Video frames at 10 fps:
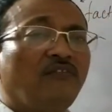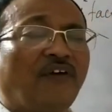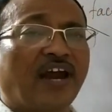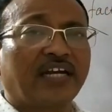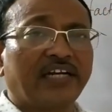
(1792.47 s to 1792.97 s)

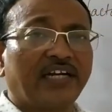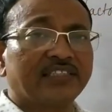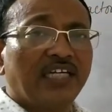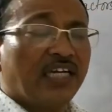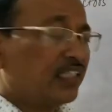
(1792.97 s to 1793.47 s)
factors,
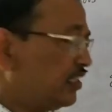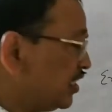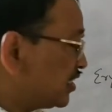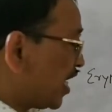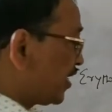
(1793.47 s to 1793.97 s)

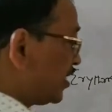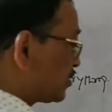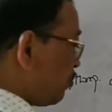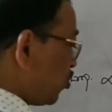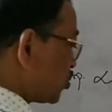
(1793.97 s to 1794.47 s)
these are
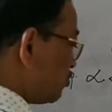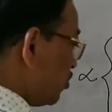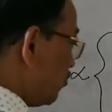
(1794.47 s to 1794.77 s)
responsible